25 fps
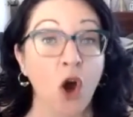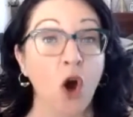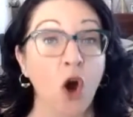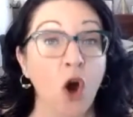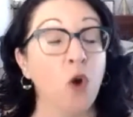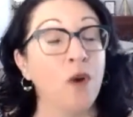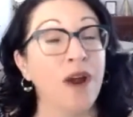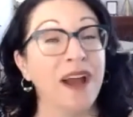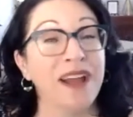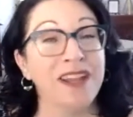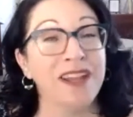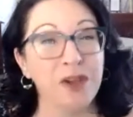
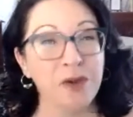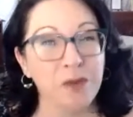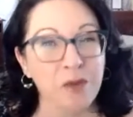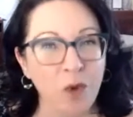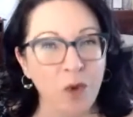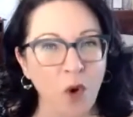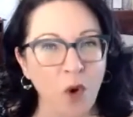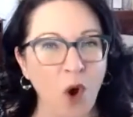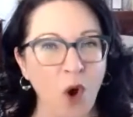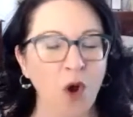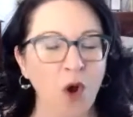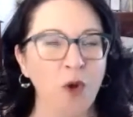or are you
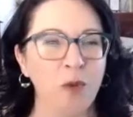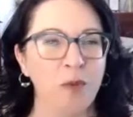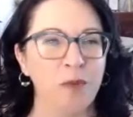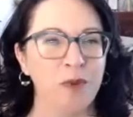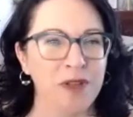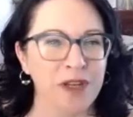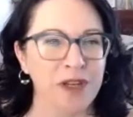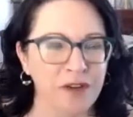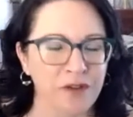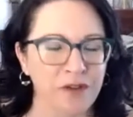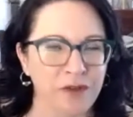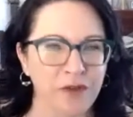more
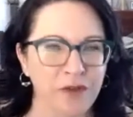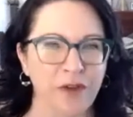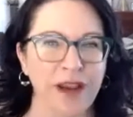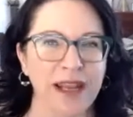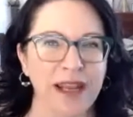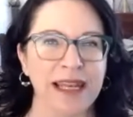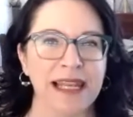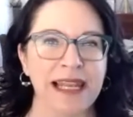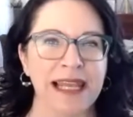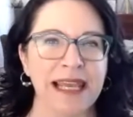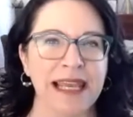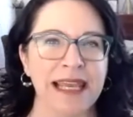open and
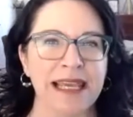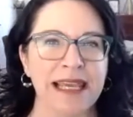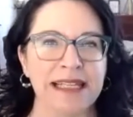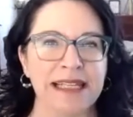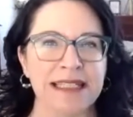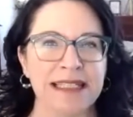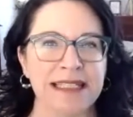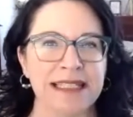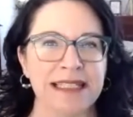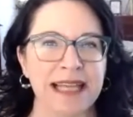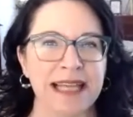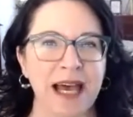friendly
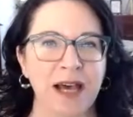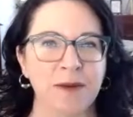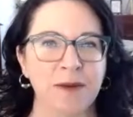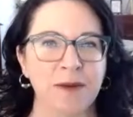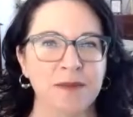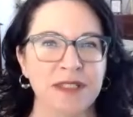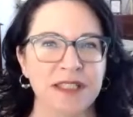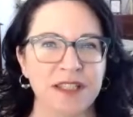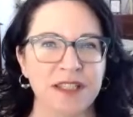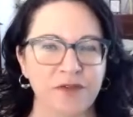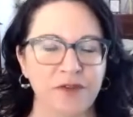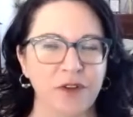and
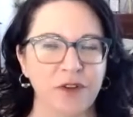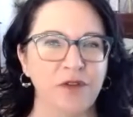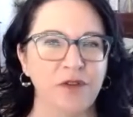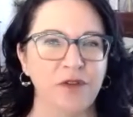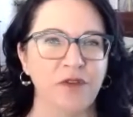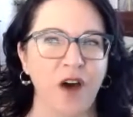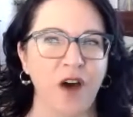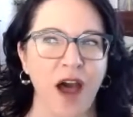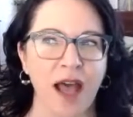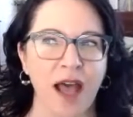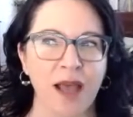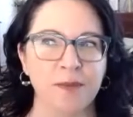um, different
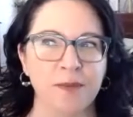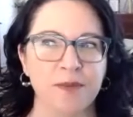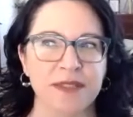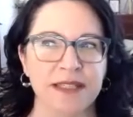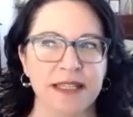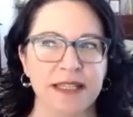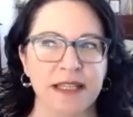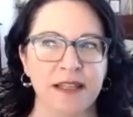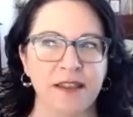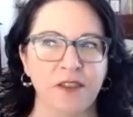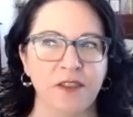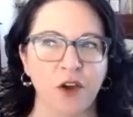vibes
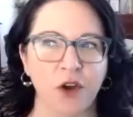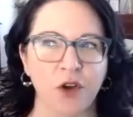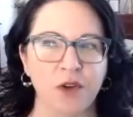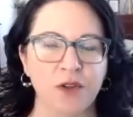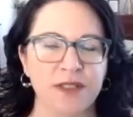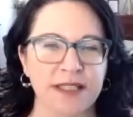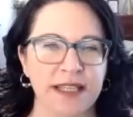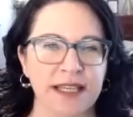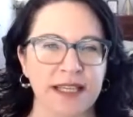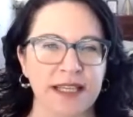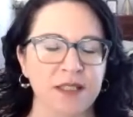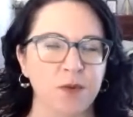and
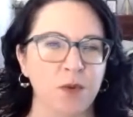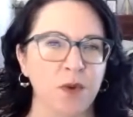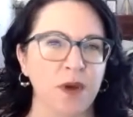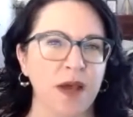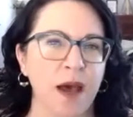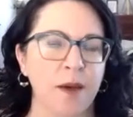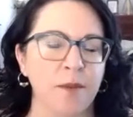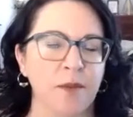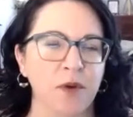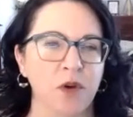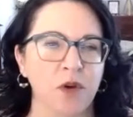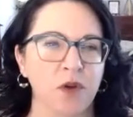those things will
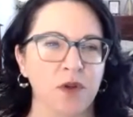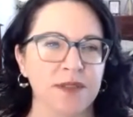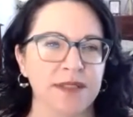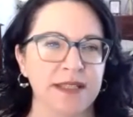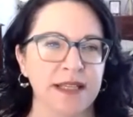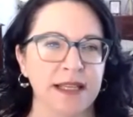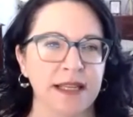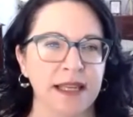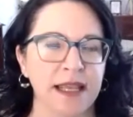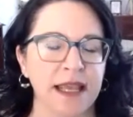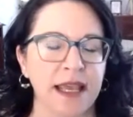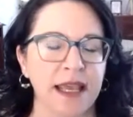come across
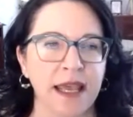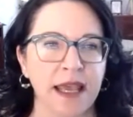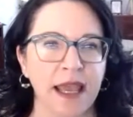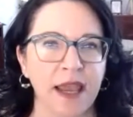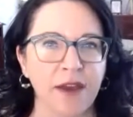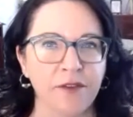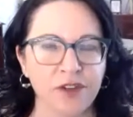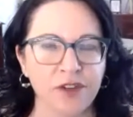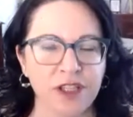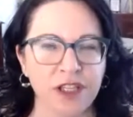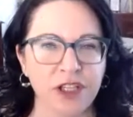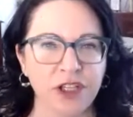in
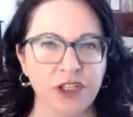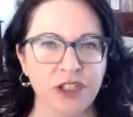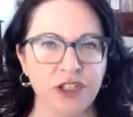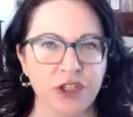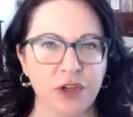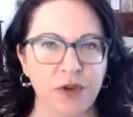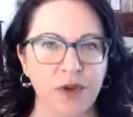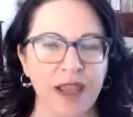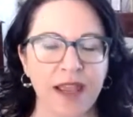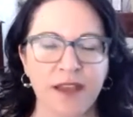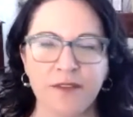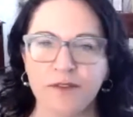everything you
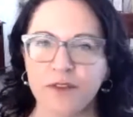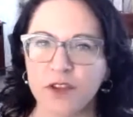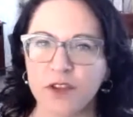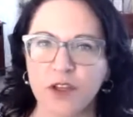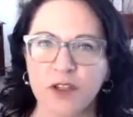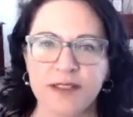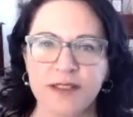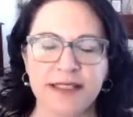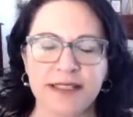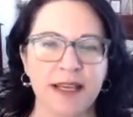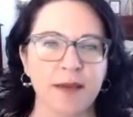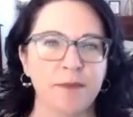do even
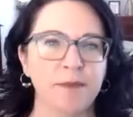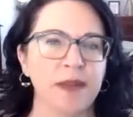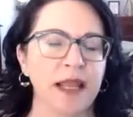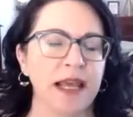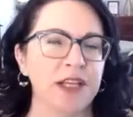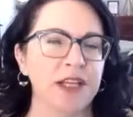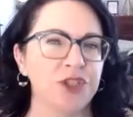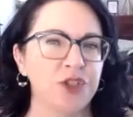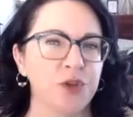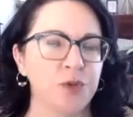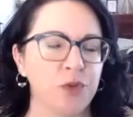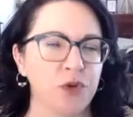those
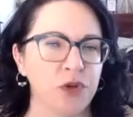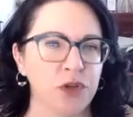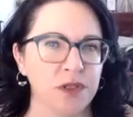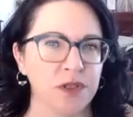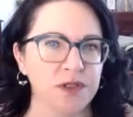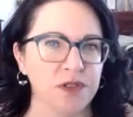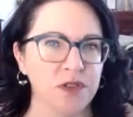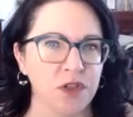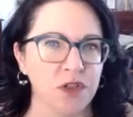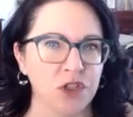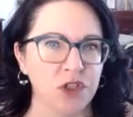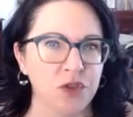templates you put on
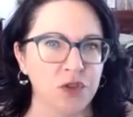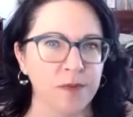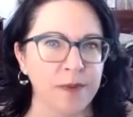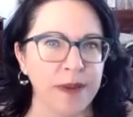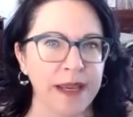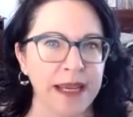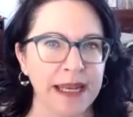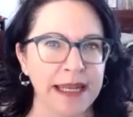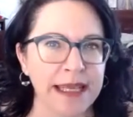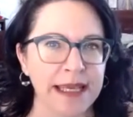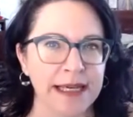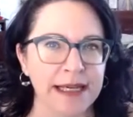social
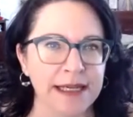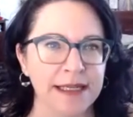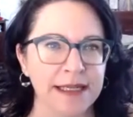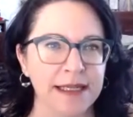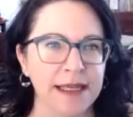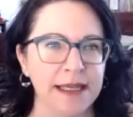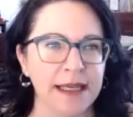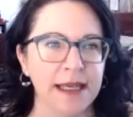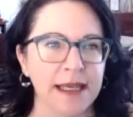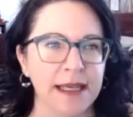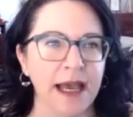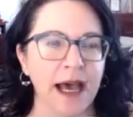media
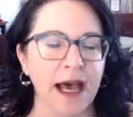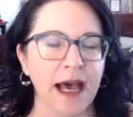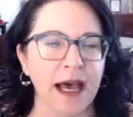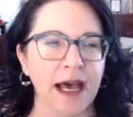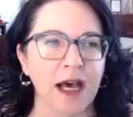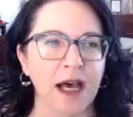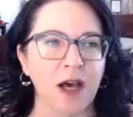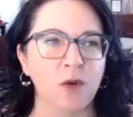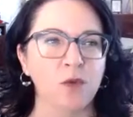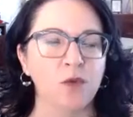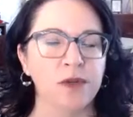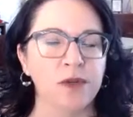
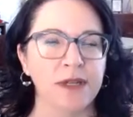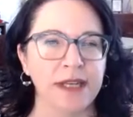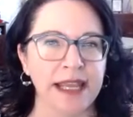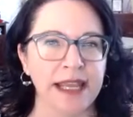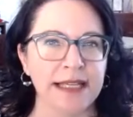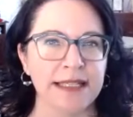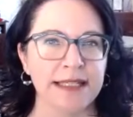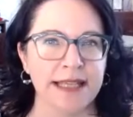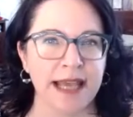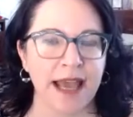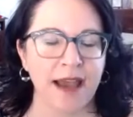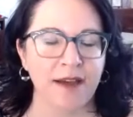uh, will
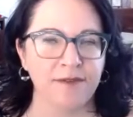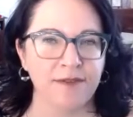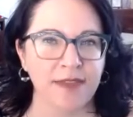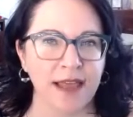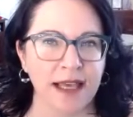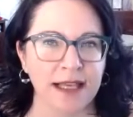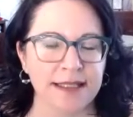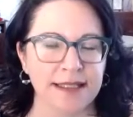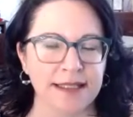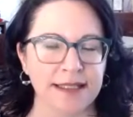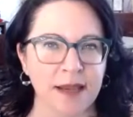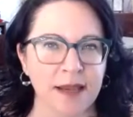need to have
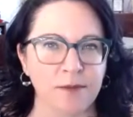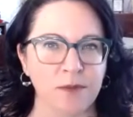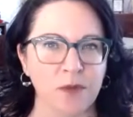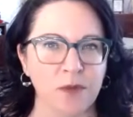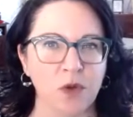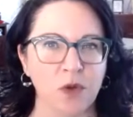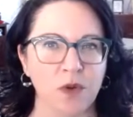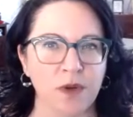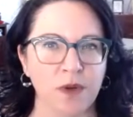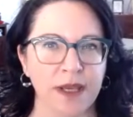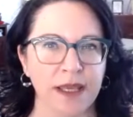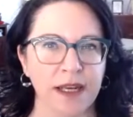that same
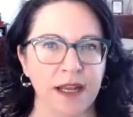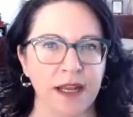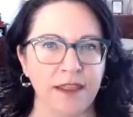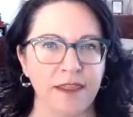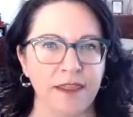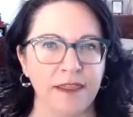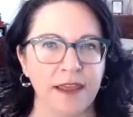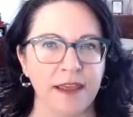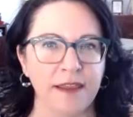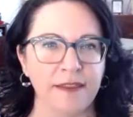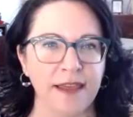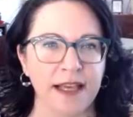look and i
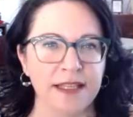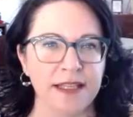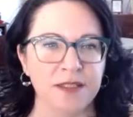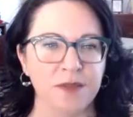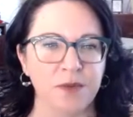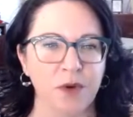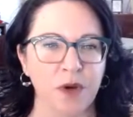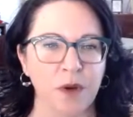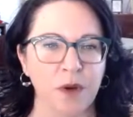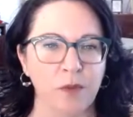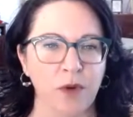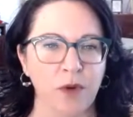think that's
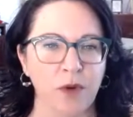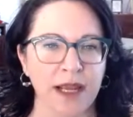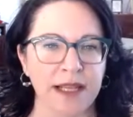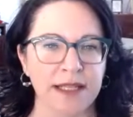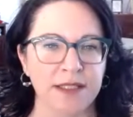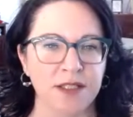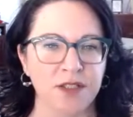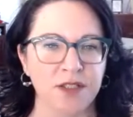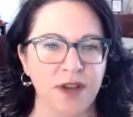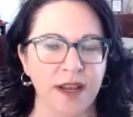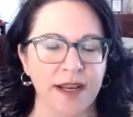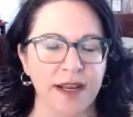where a
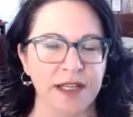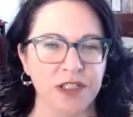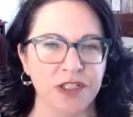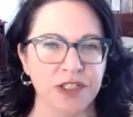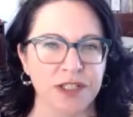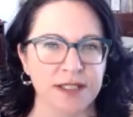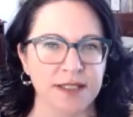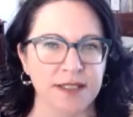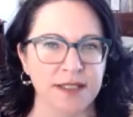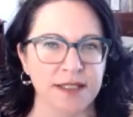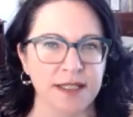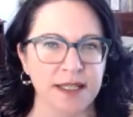brand
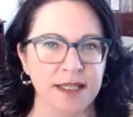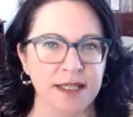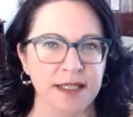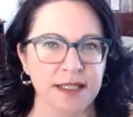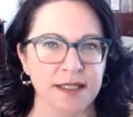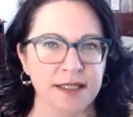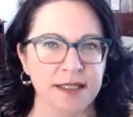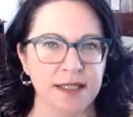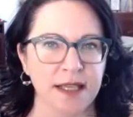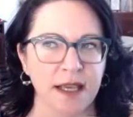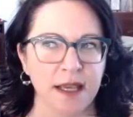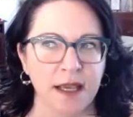strategist
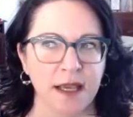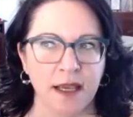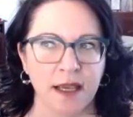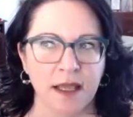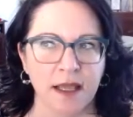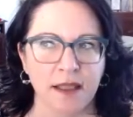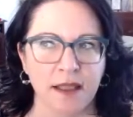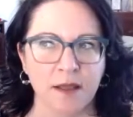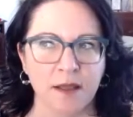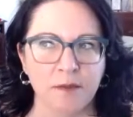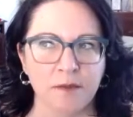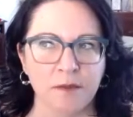is
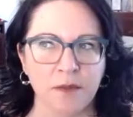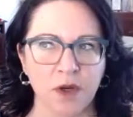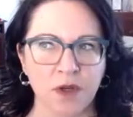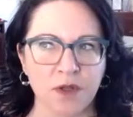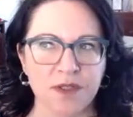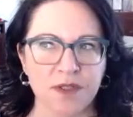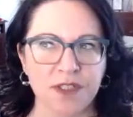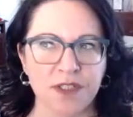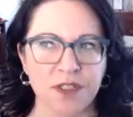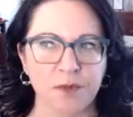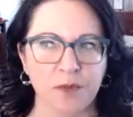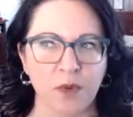the
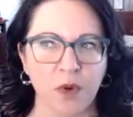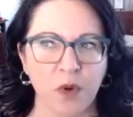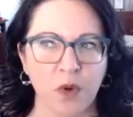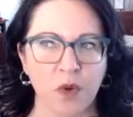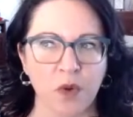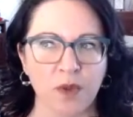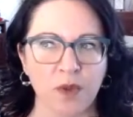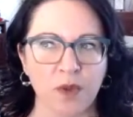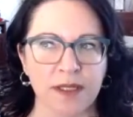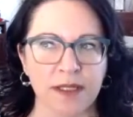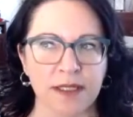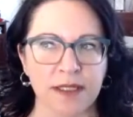most
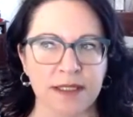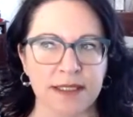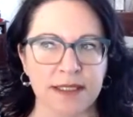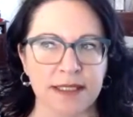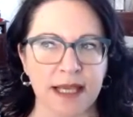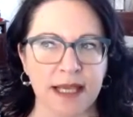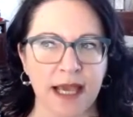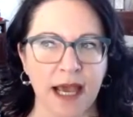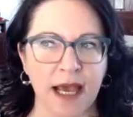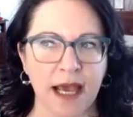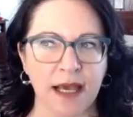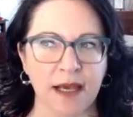important
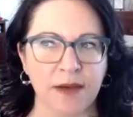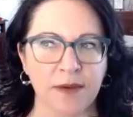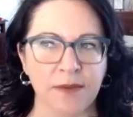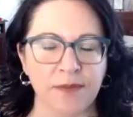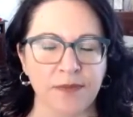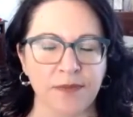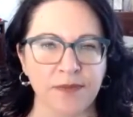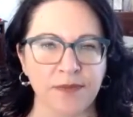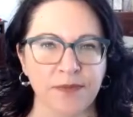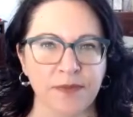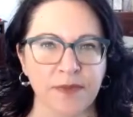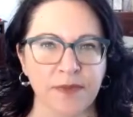
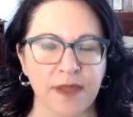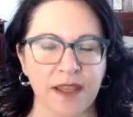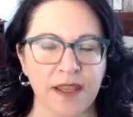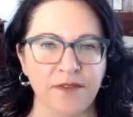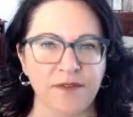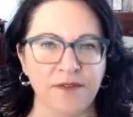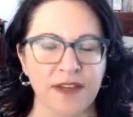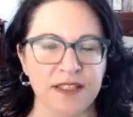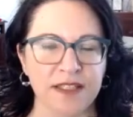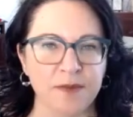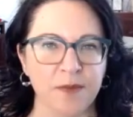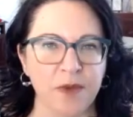um,
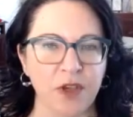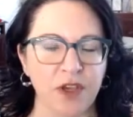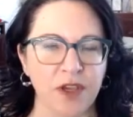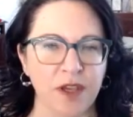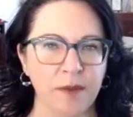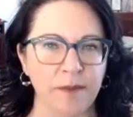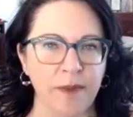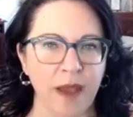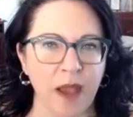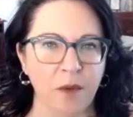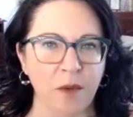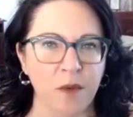investment you
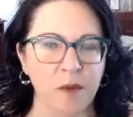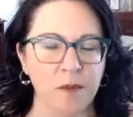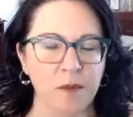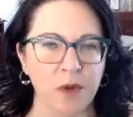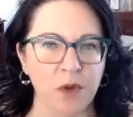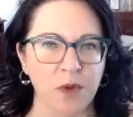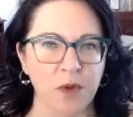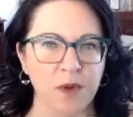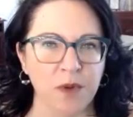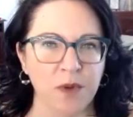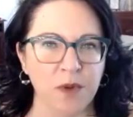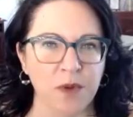can make when
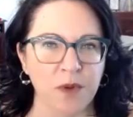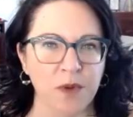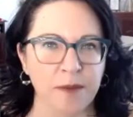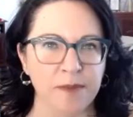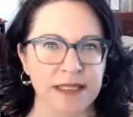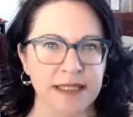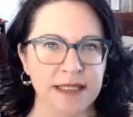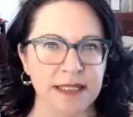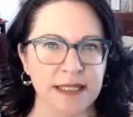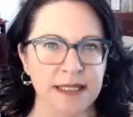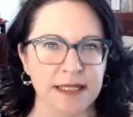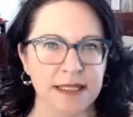building a
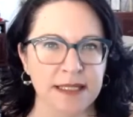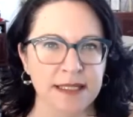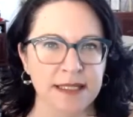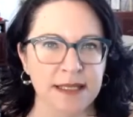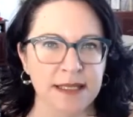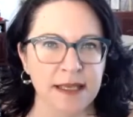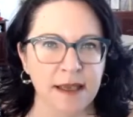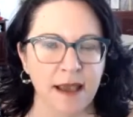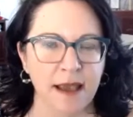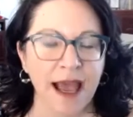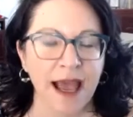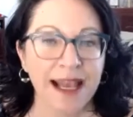business,
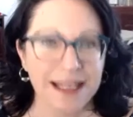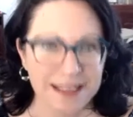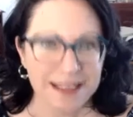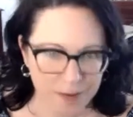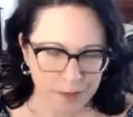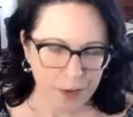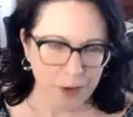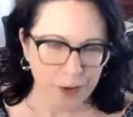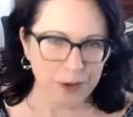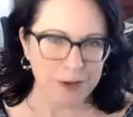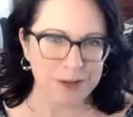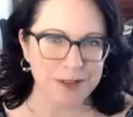as
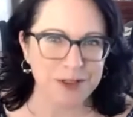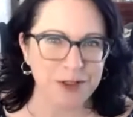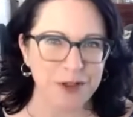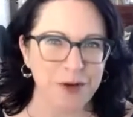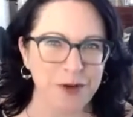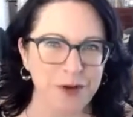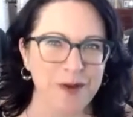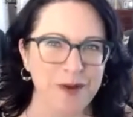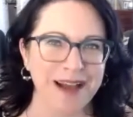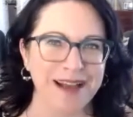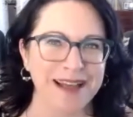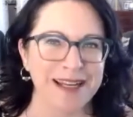opposed to
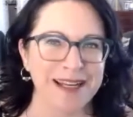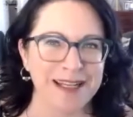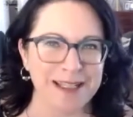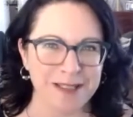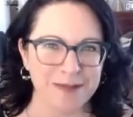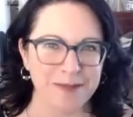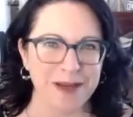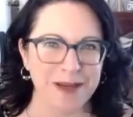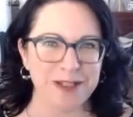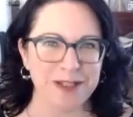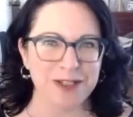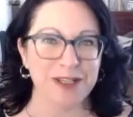your marketing
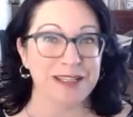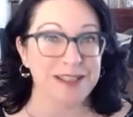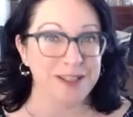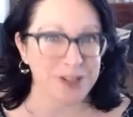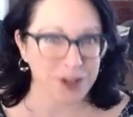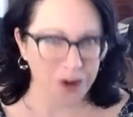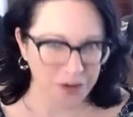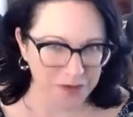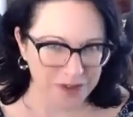specialist, yeah.